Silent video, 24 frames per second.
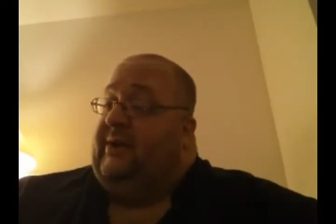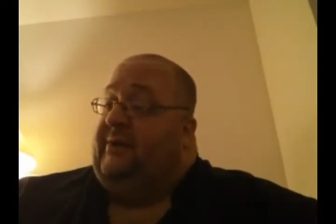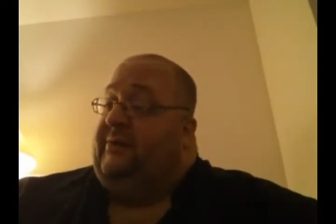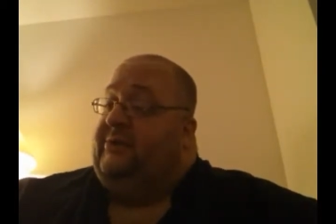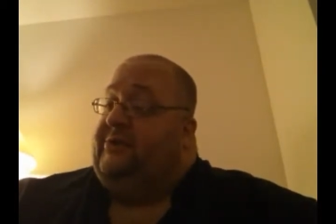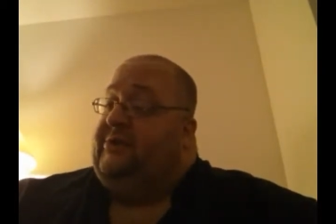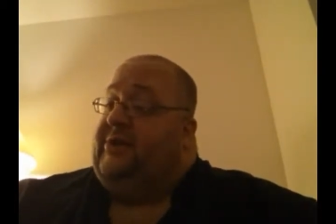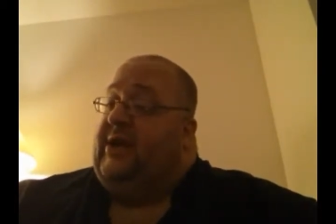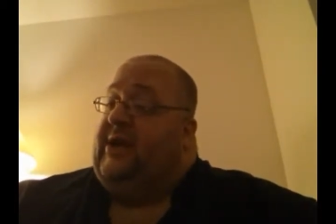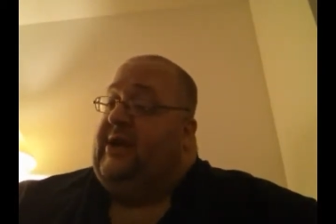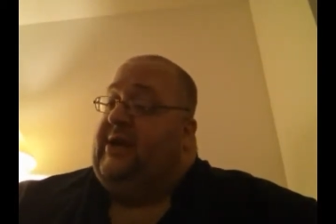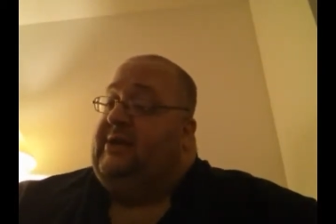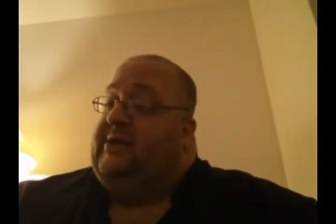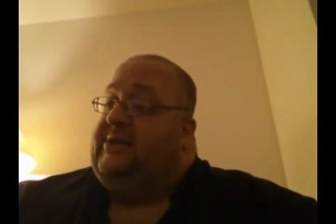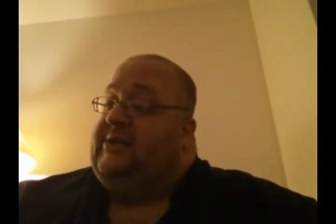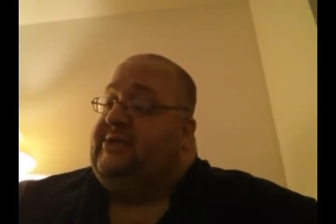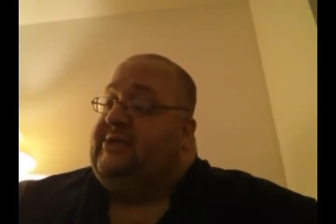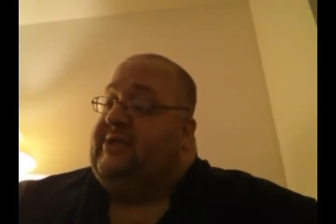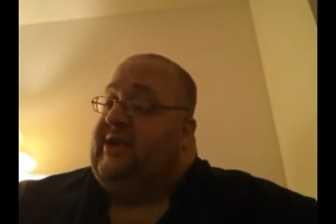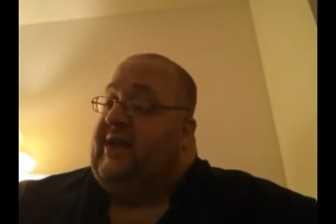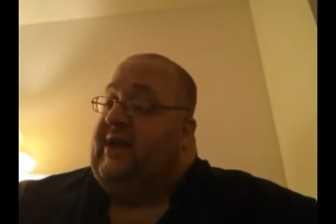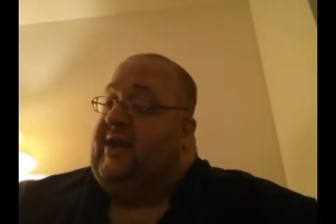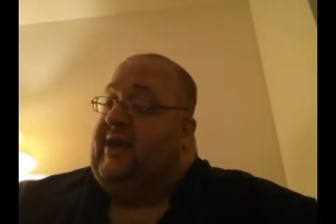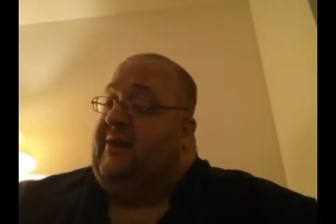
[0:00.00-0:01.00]
they were trying to
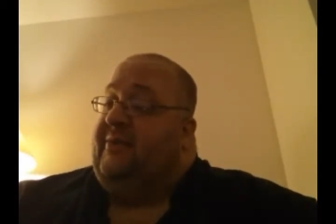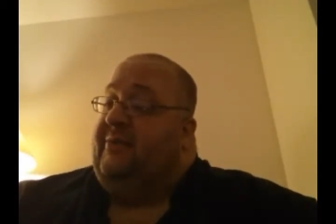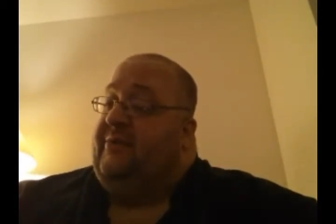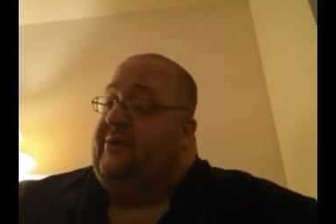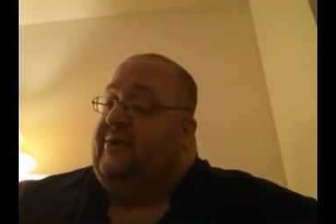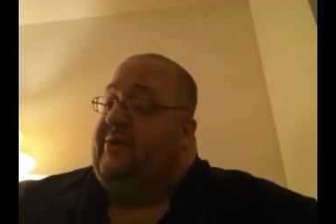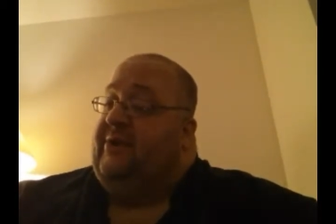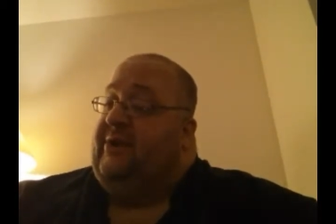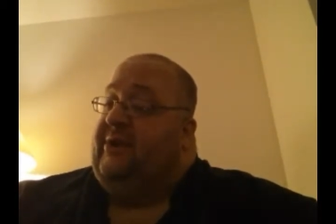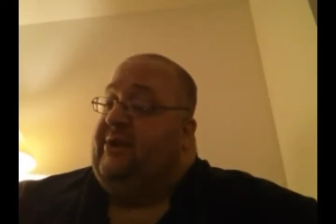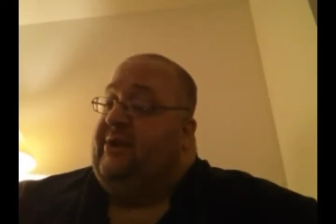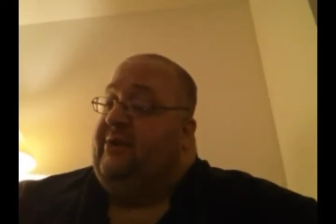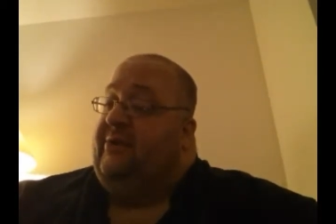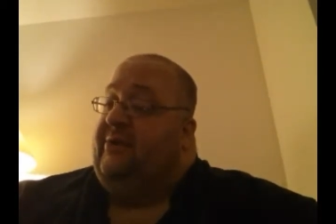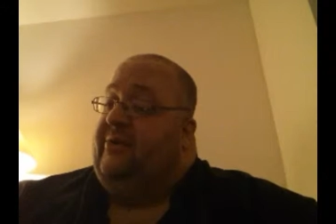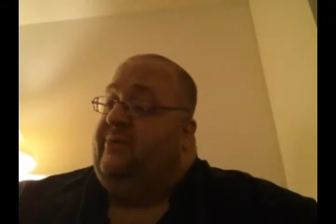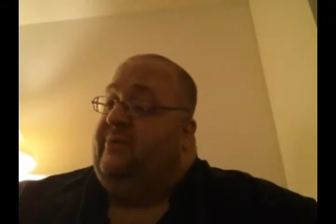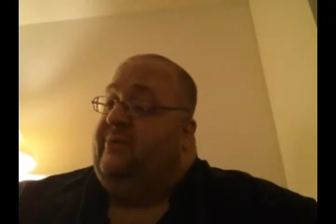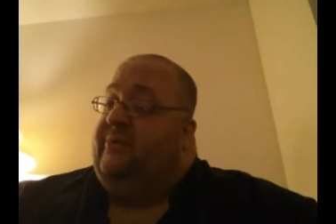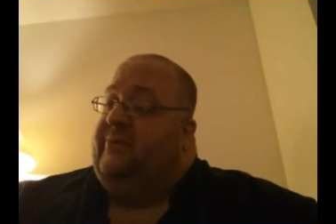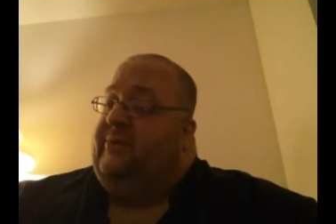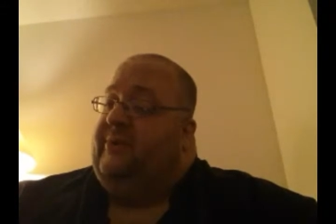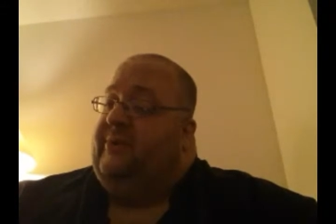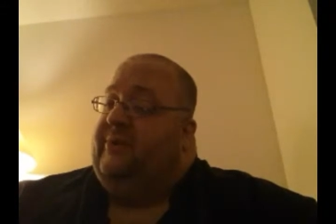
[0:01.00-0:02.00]
say, well, you know,
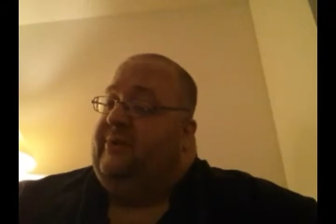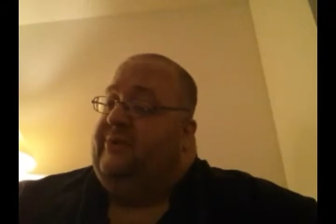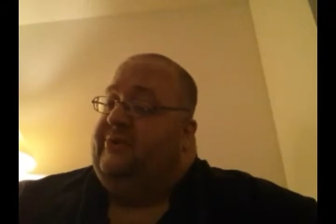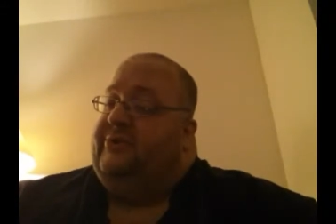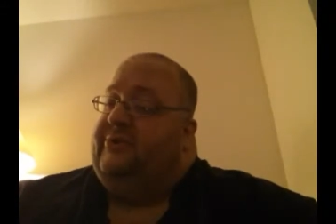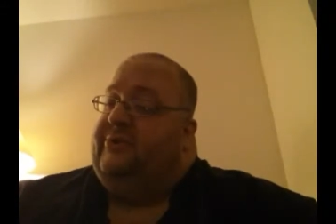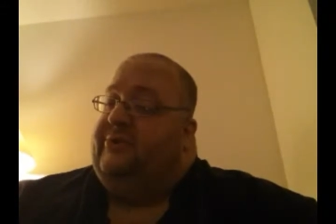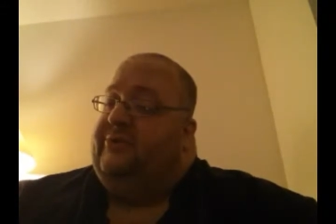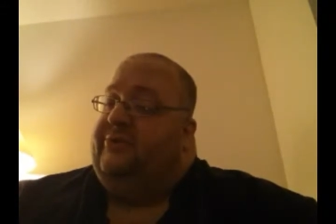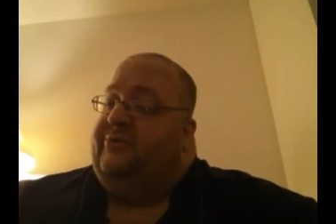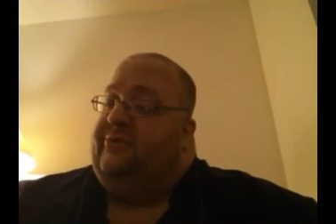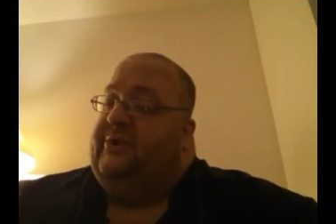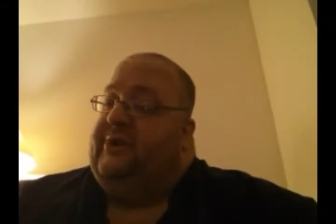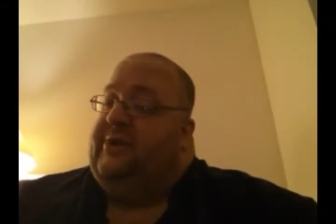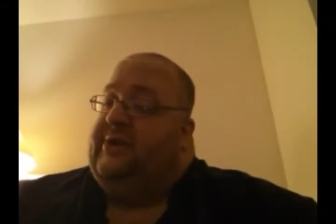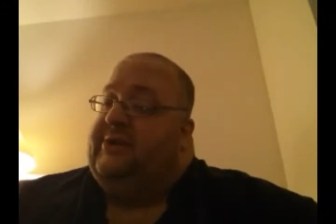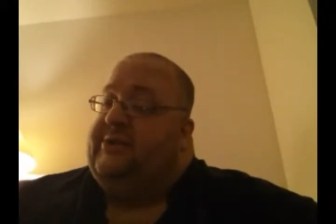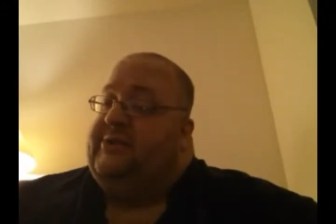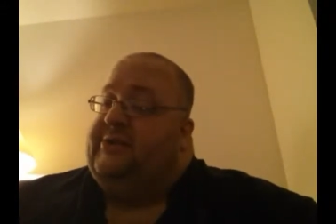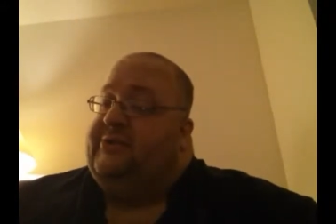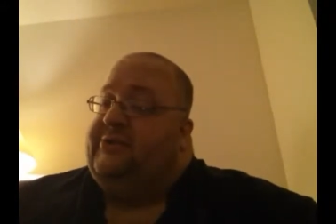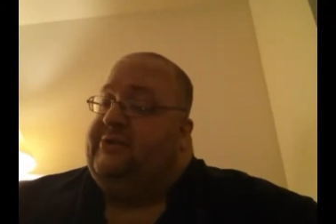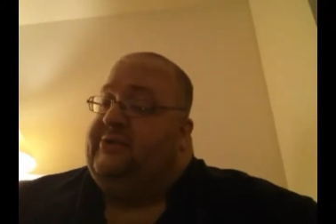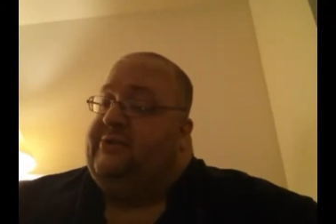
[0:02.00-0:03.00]
they're still
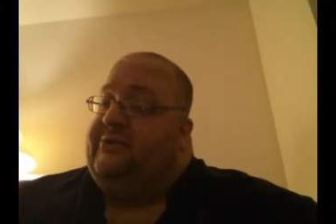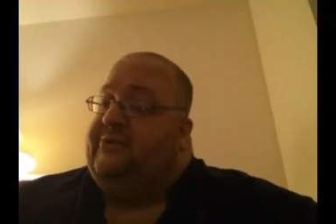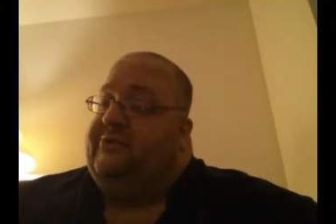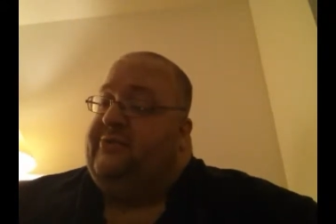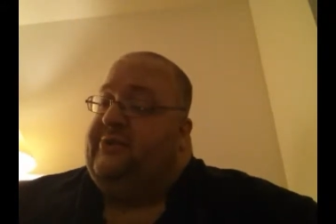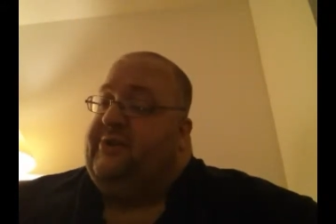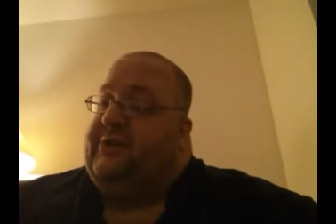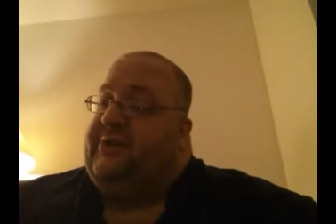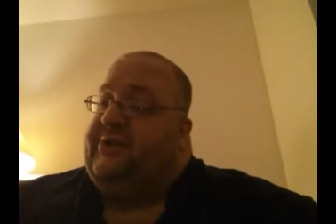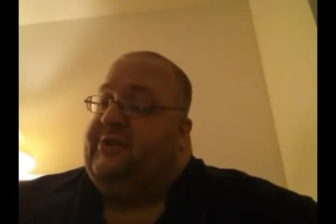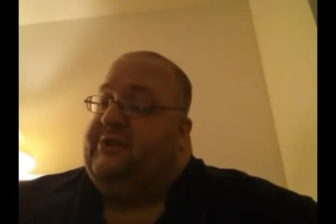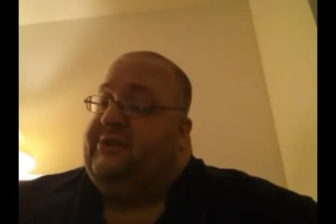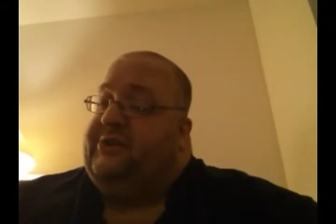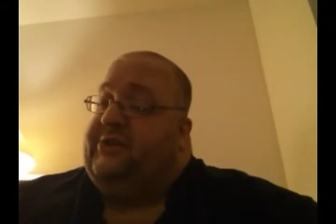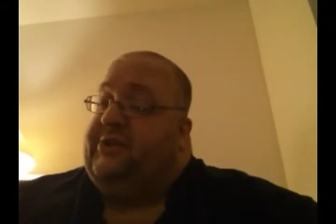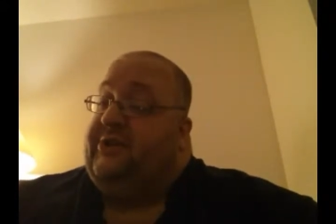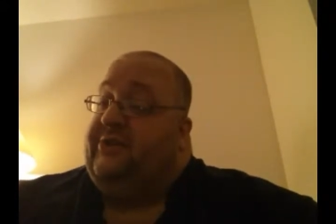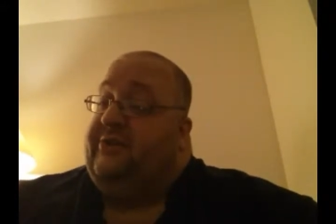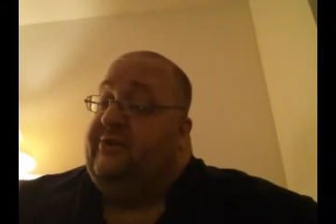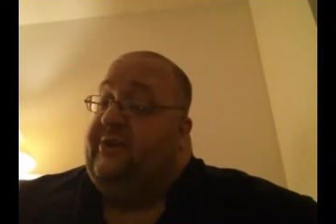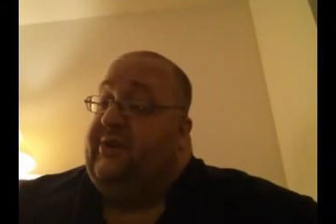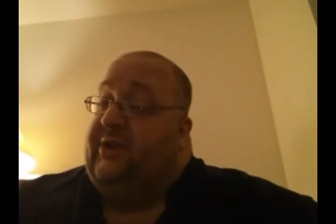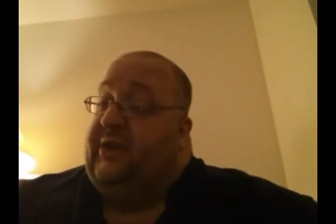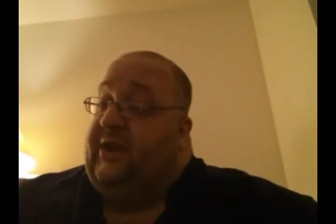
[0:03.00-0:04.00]
friends, they're still friends, you
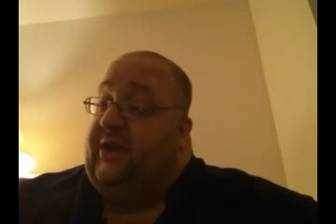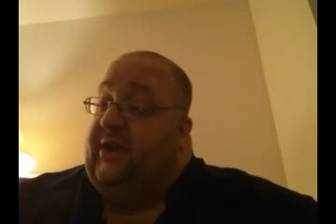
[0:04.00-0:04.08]
know.